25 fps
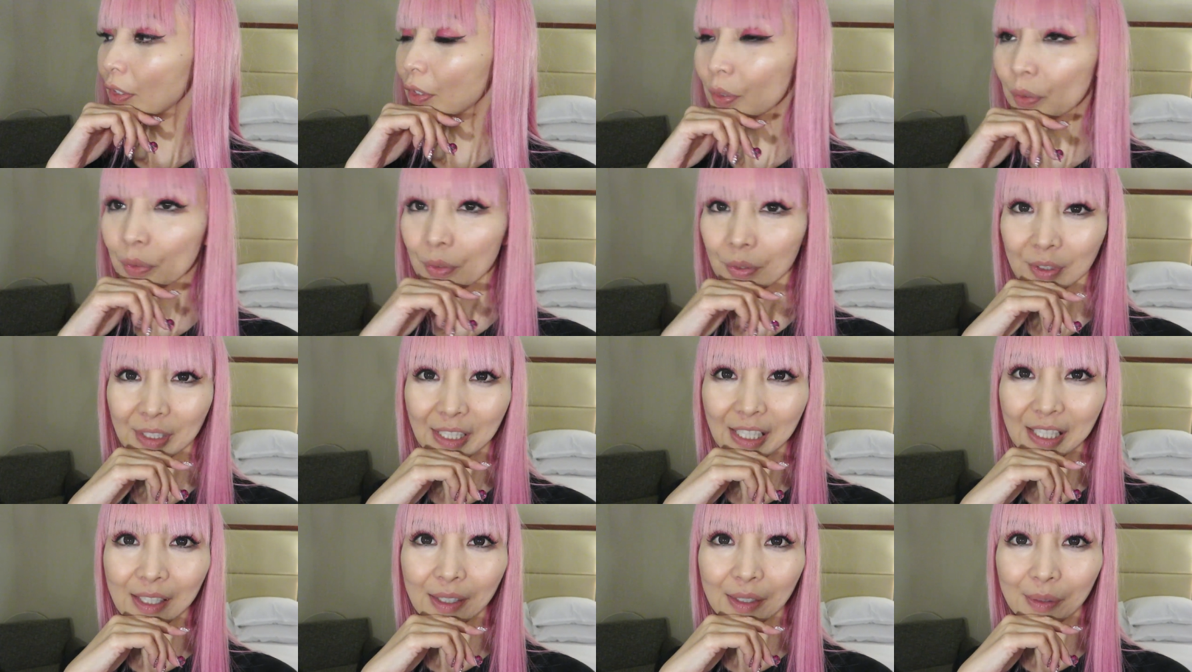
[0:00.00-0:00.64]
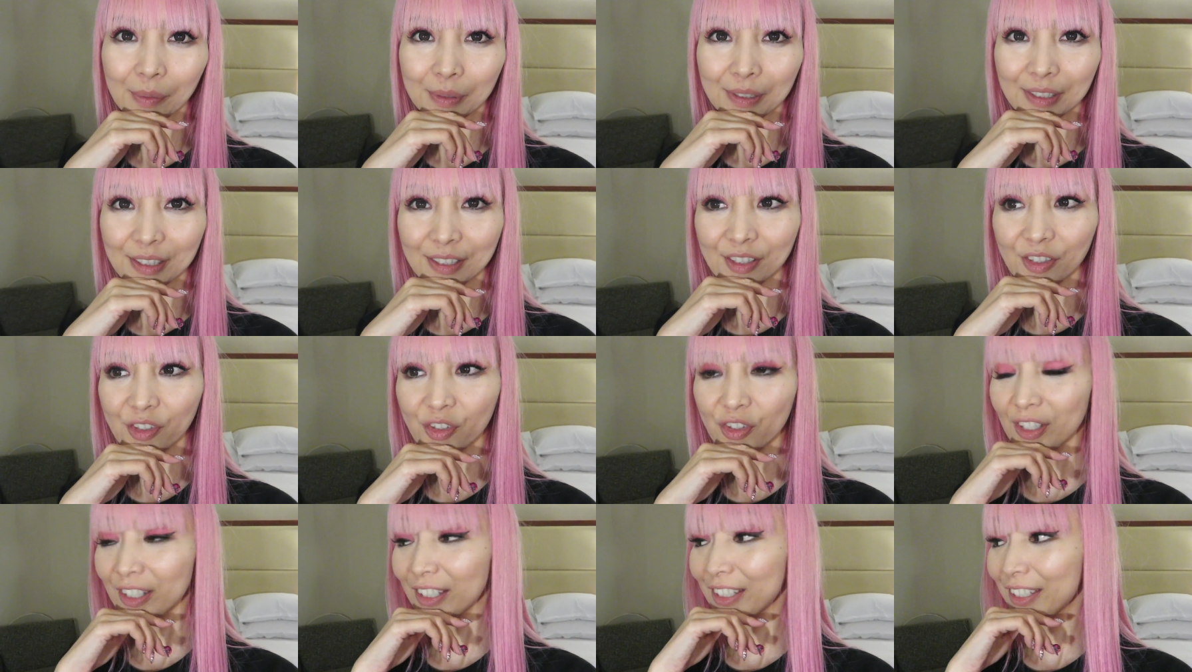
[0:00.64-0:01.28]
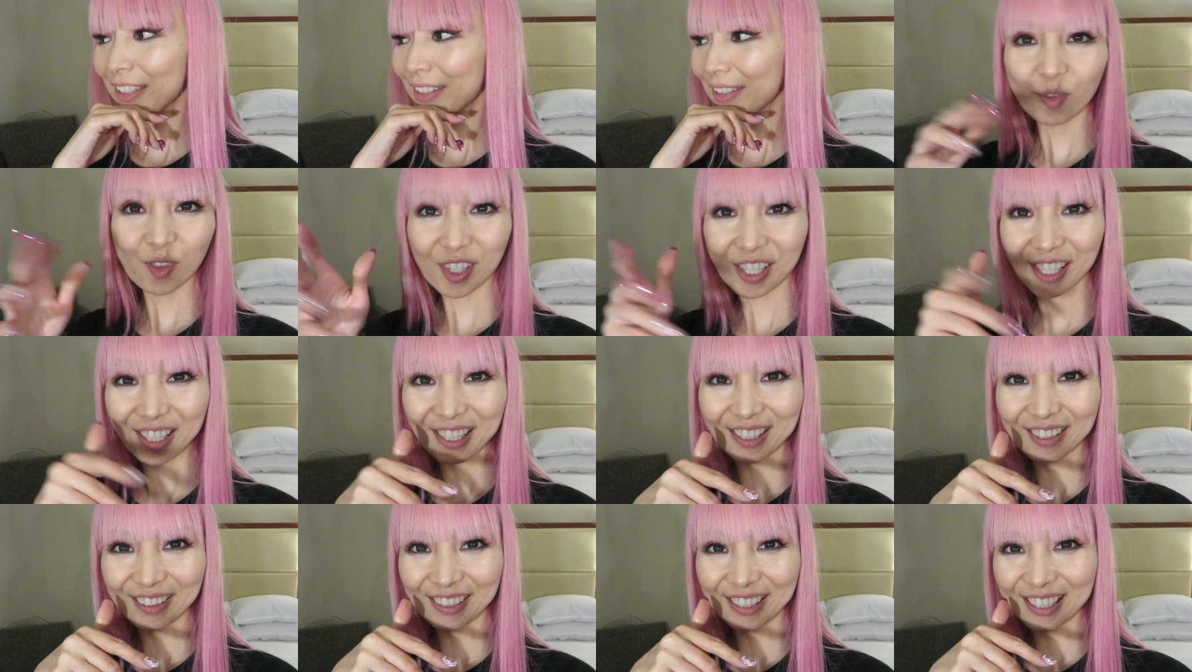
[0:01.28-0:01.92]
So today was just
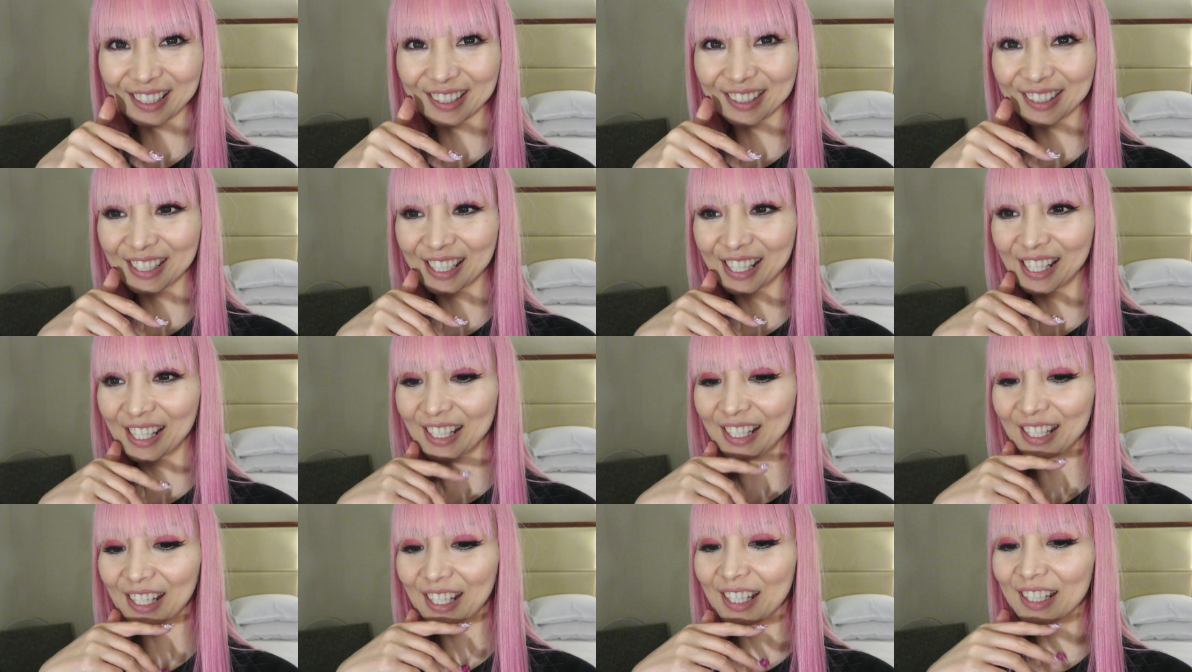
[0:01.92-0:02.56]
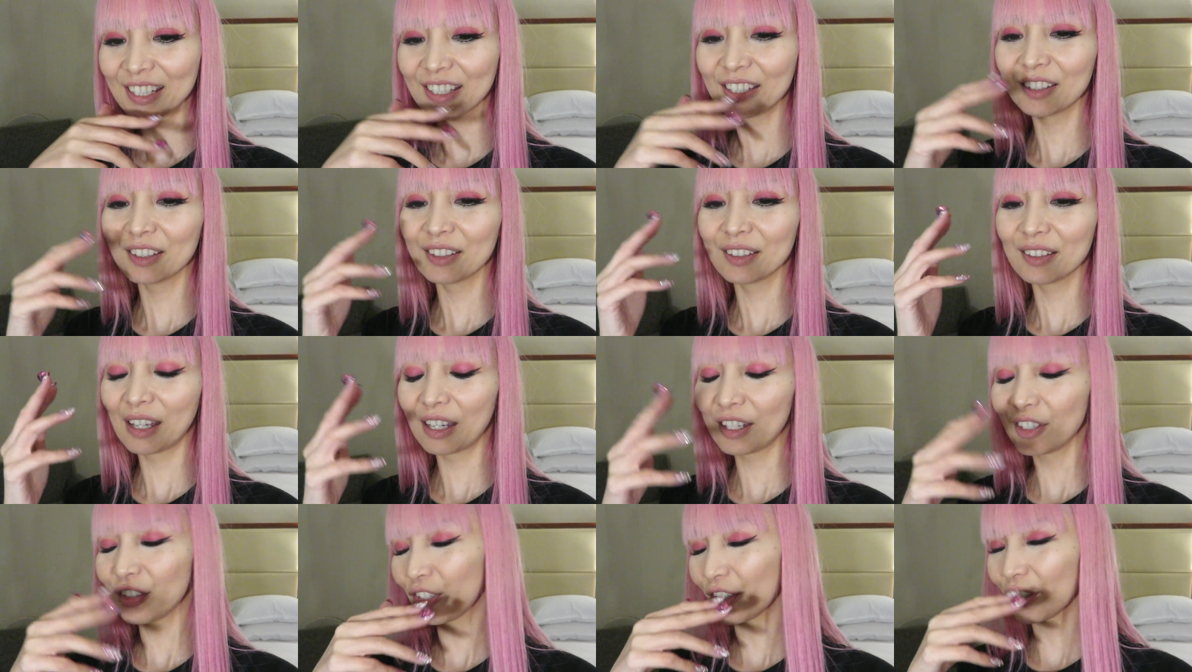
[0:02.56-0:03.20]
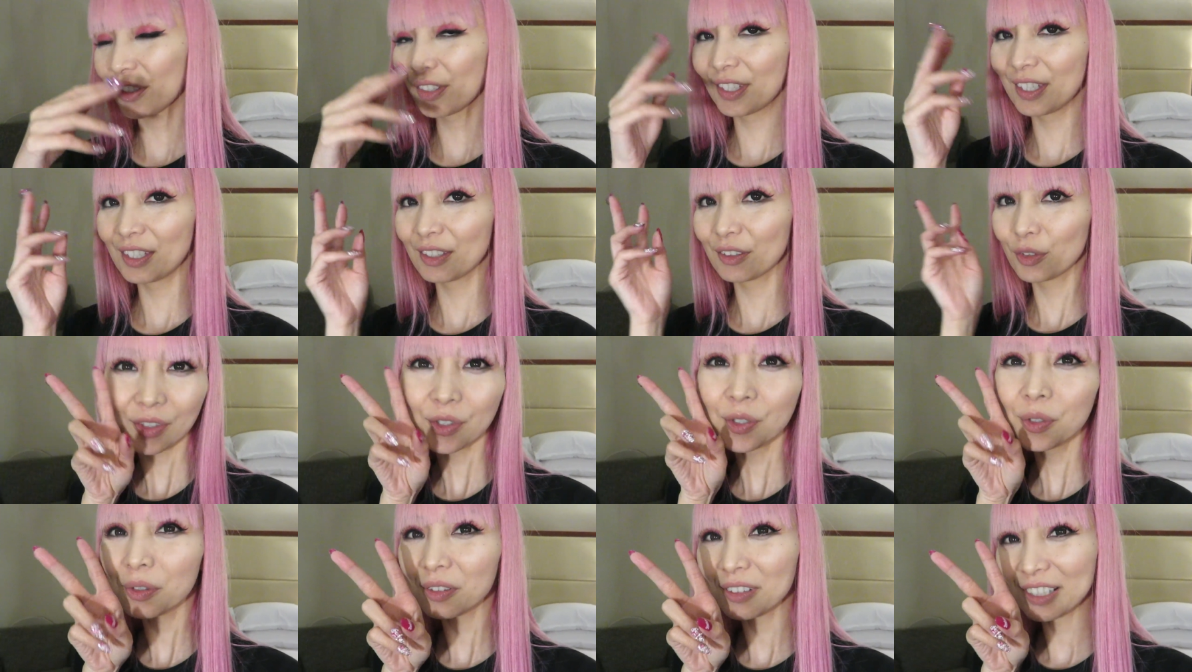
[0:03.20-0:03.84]
check-in day and I just
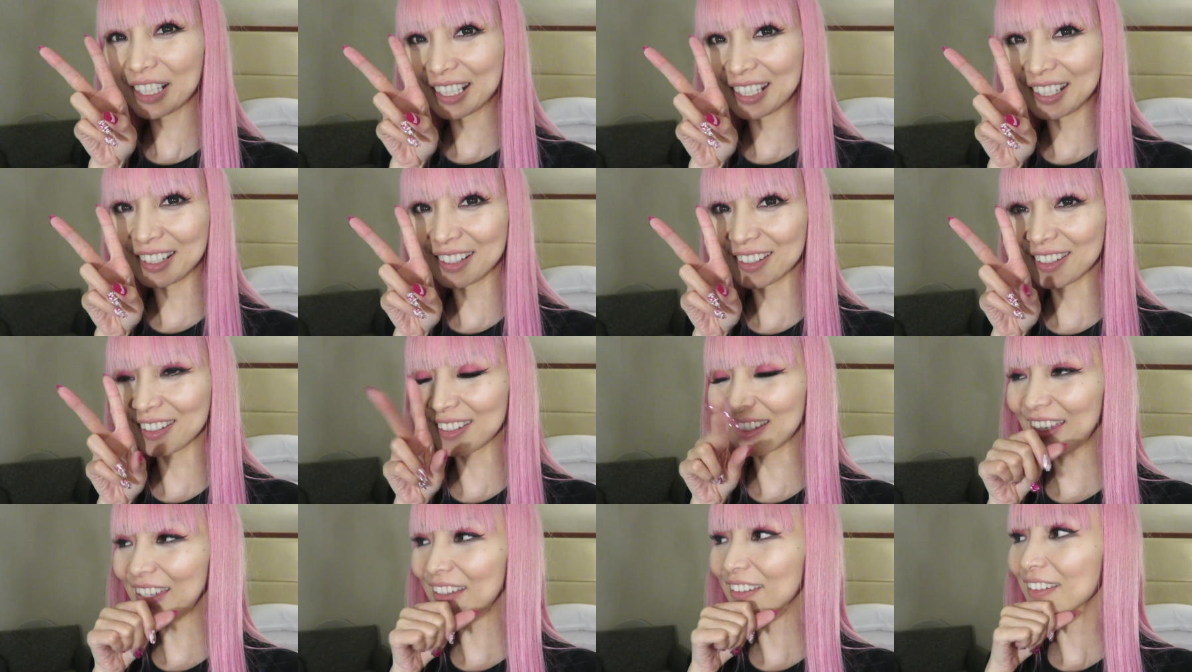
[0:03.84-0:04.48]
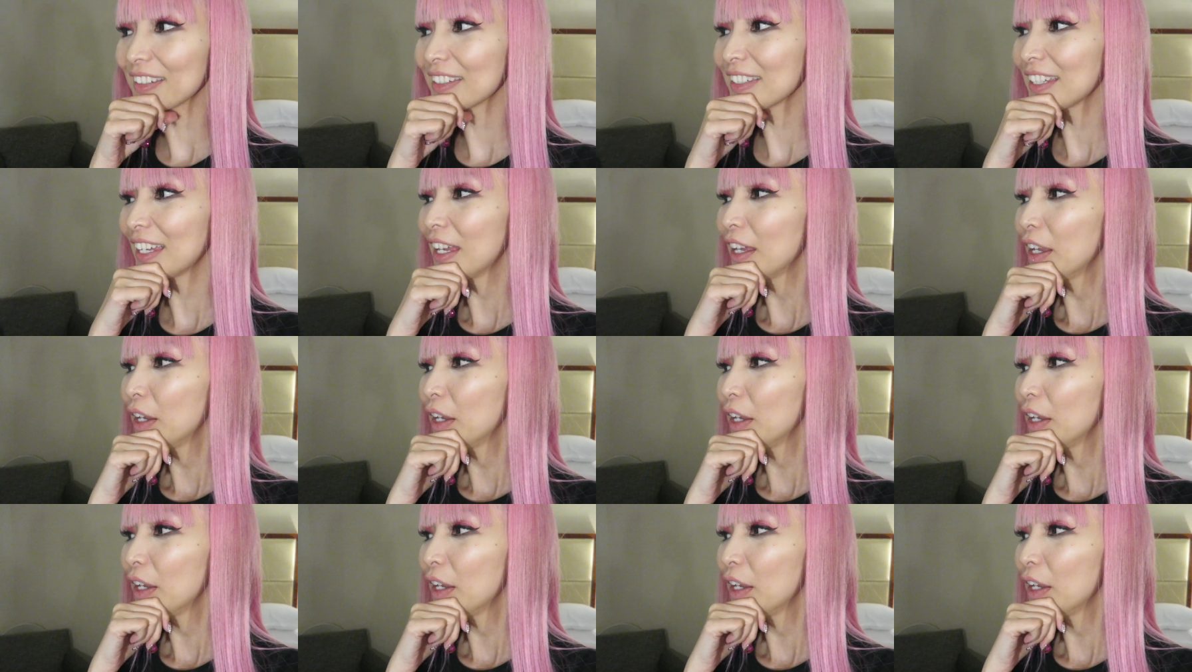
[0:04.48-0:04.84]
did two ladies nails